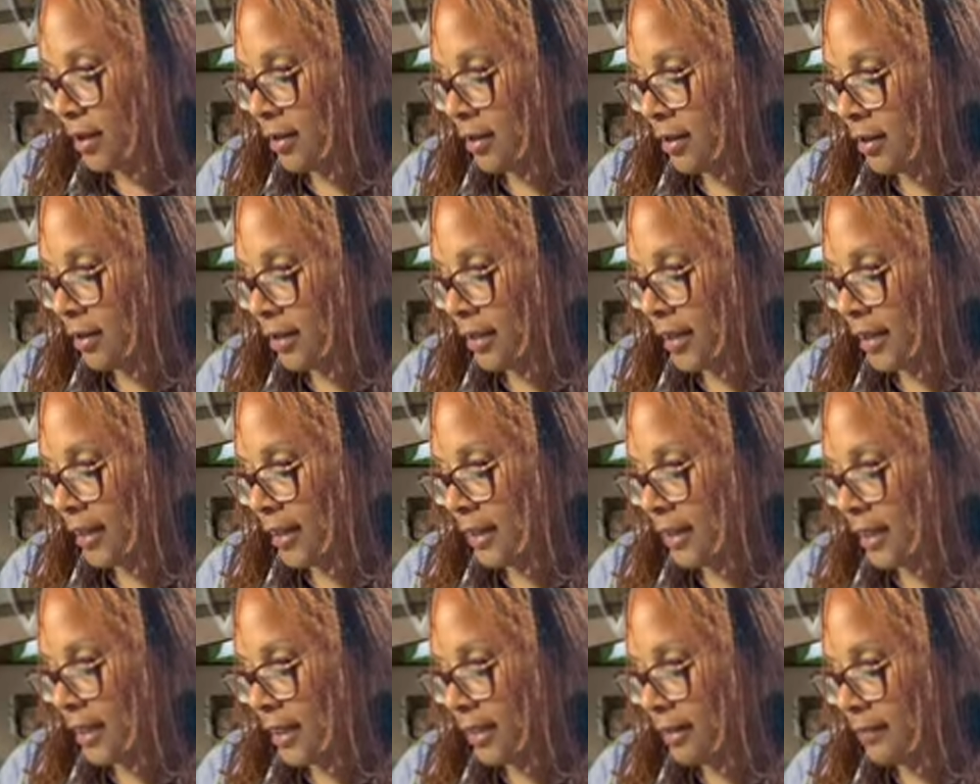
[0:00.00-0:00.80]

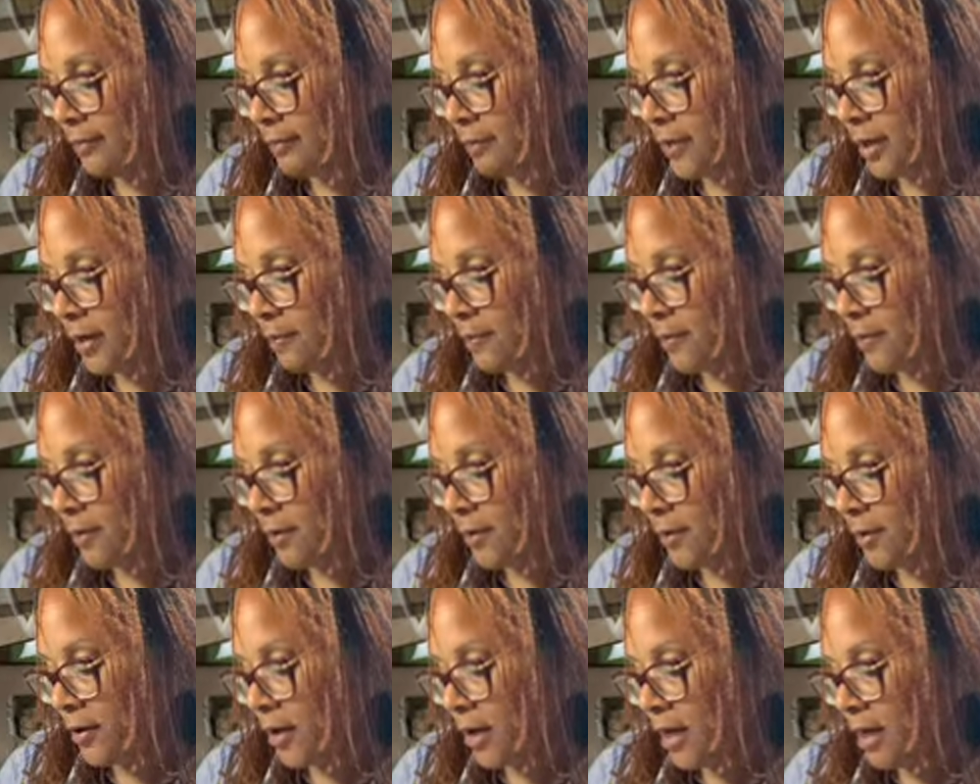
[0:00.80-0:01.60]
cayenne
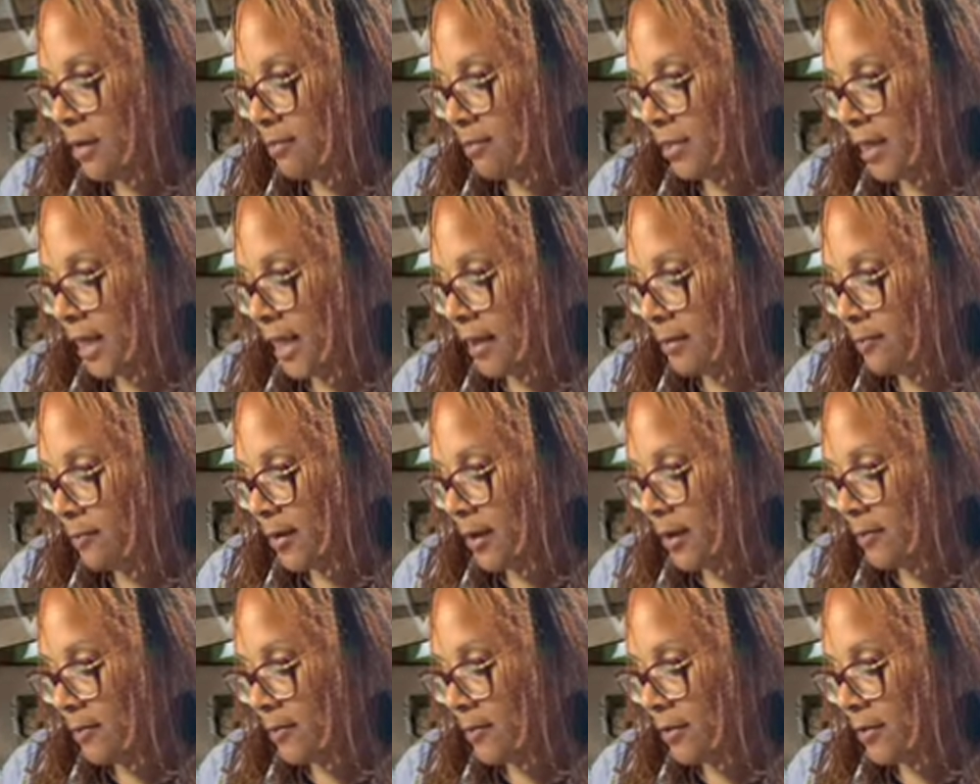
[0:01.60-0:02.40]
pepper, black
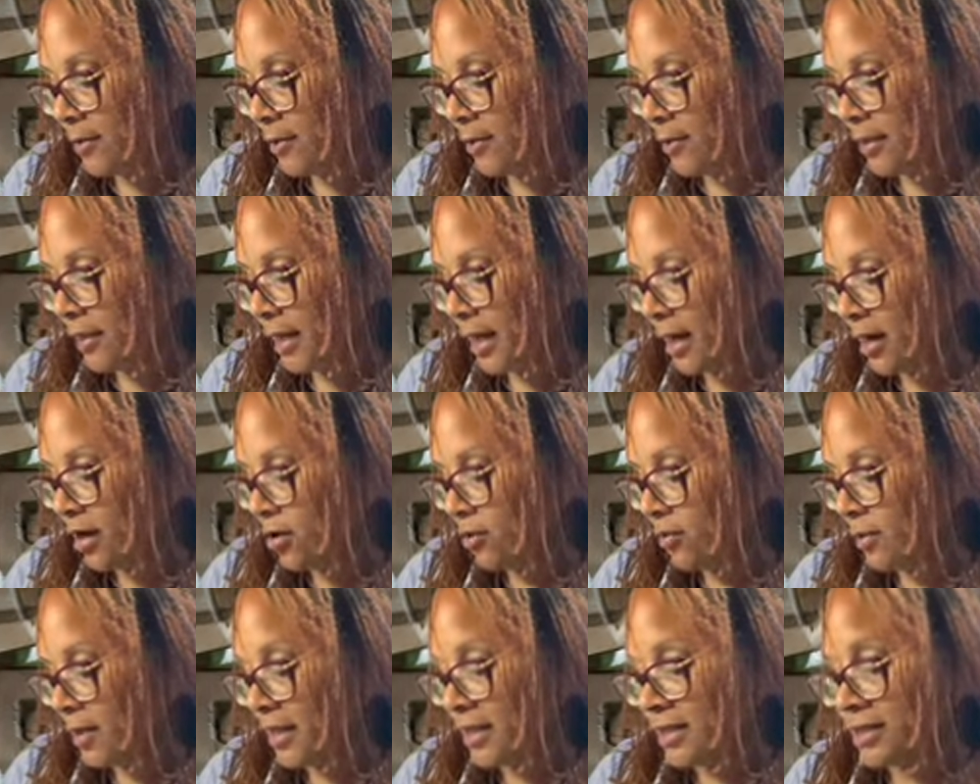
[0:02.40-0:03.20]
pepper,
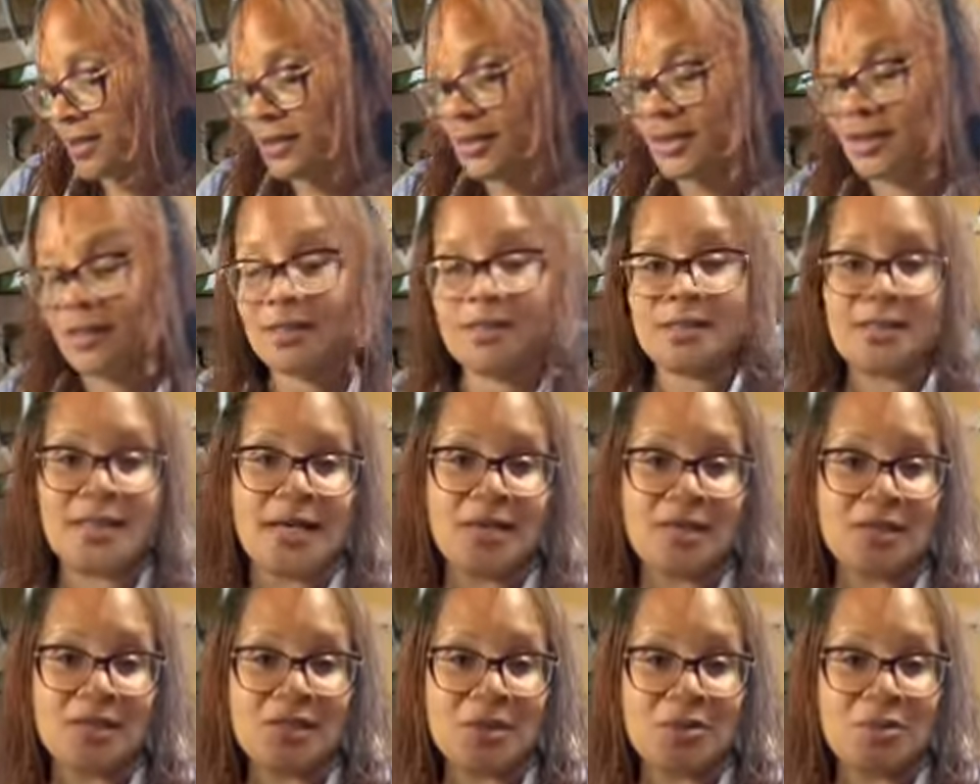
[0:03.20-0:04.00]
caraway seeds,
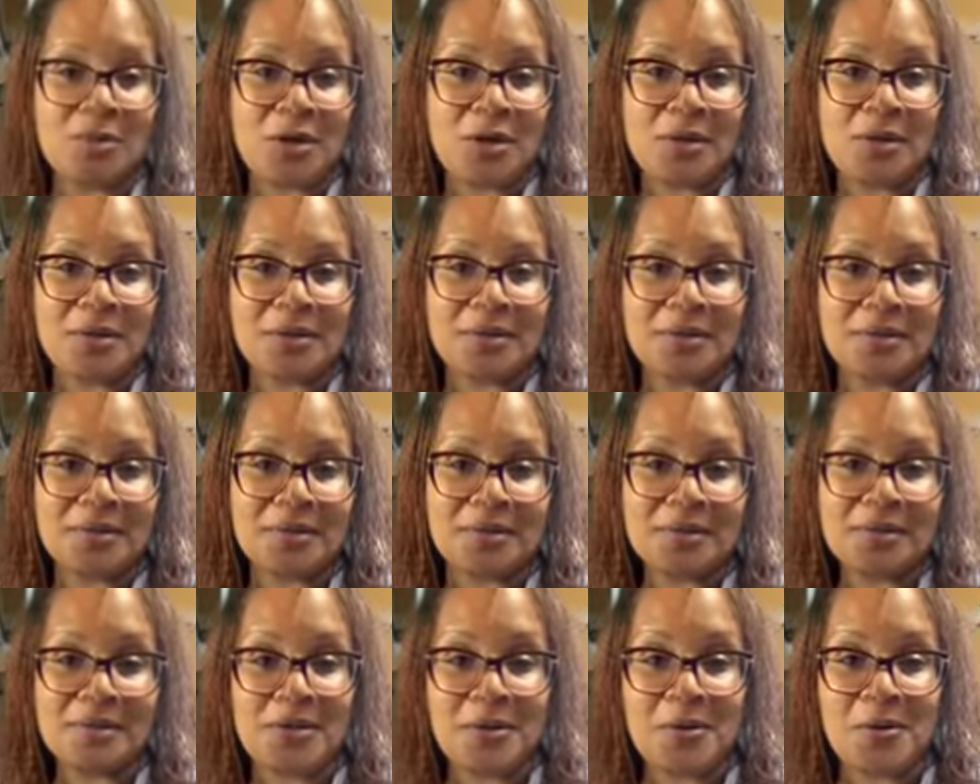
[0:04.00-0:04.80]
and turmeric.
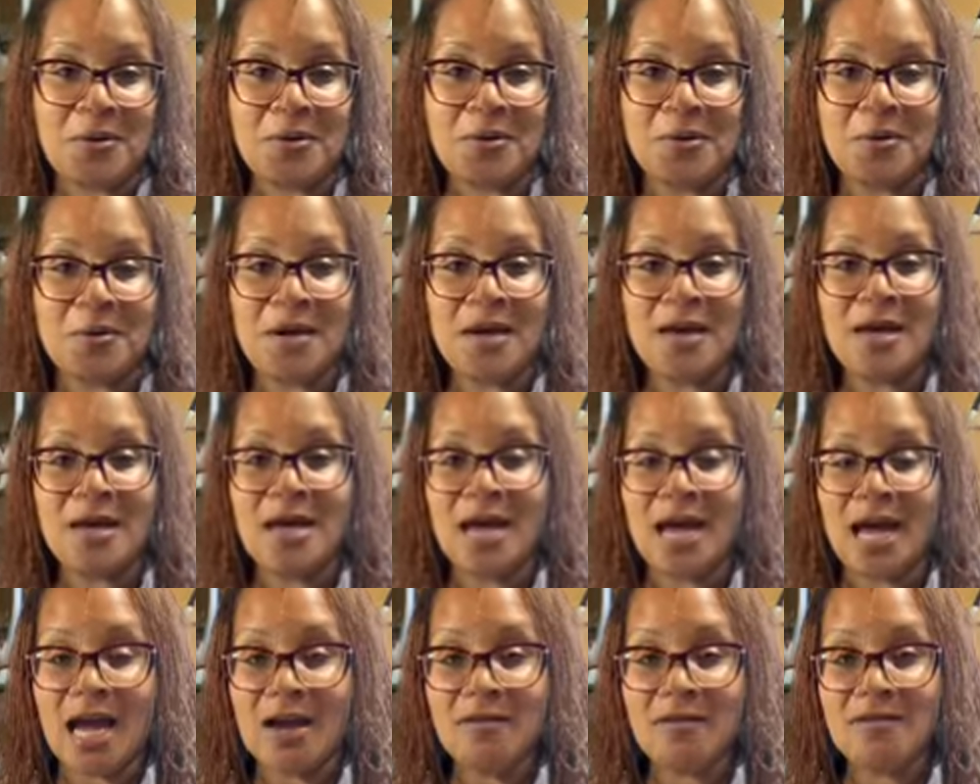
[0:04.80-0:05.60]
So
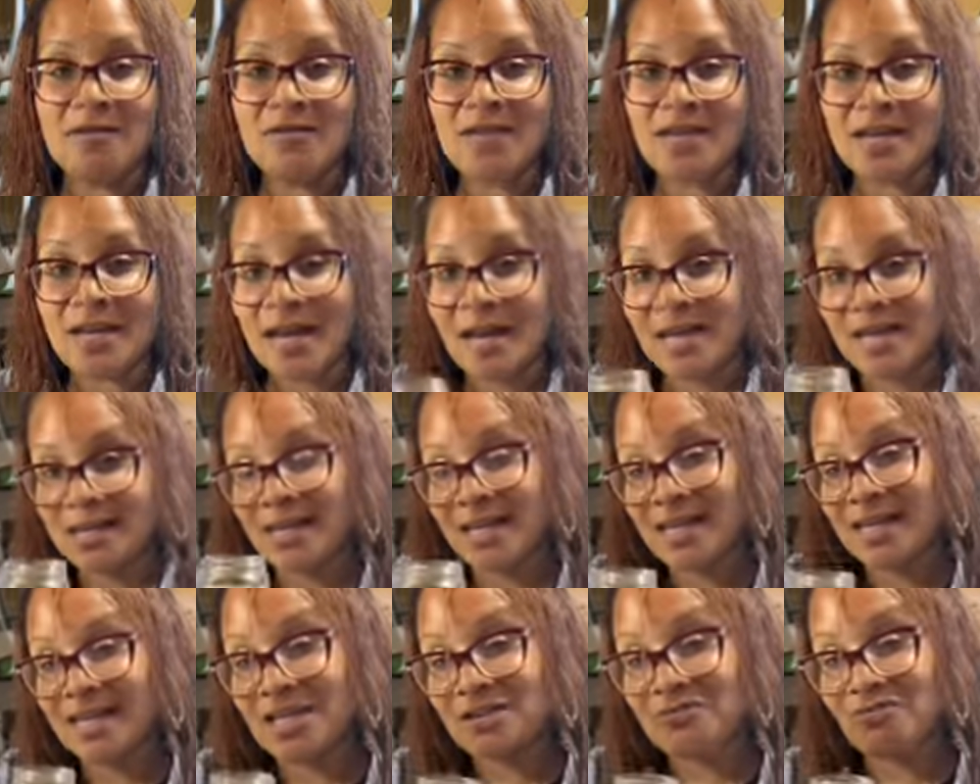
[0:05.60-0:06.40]
everything I
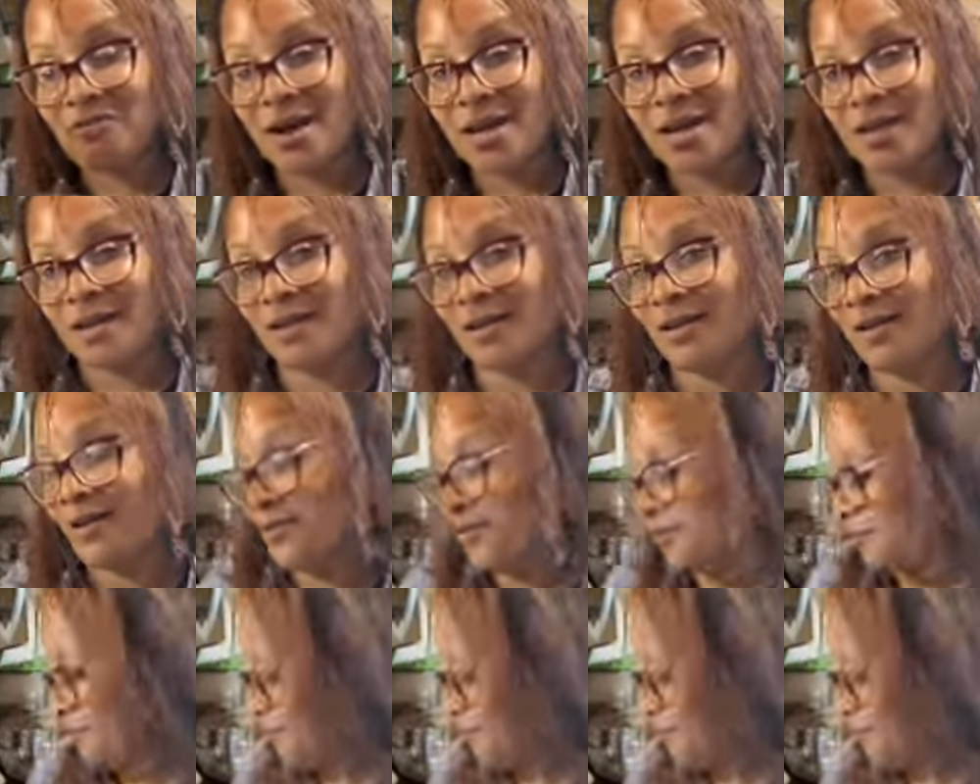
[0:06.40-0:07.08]
need is right in here.